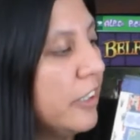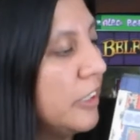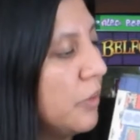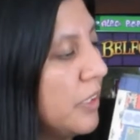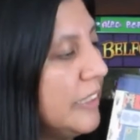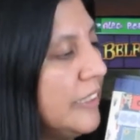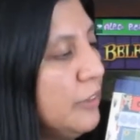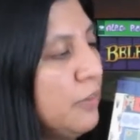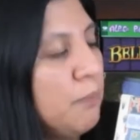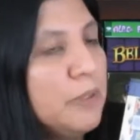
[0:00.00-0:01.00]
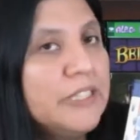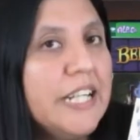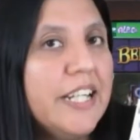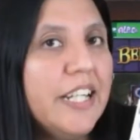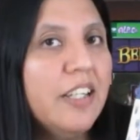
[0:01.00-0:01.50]
So this is
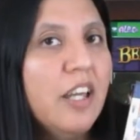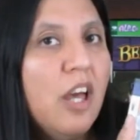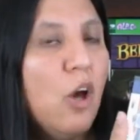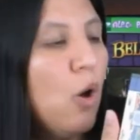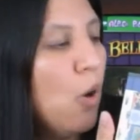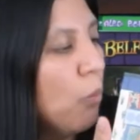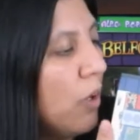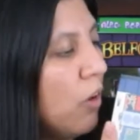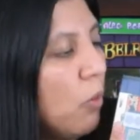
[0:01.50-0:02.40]
representing what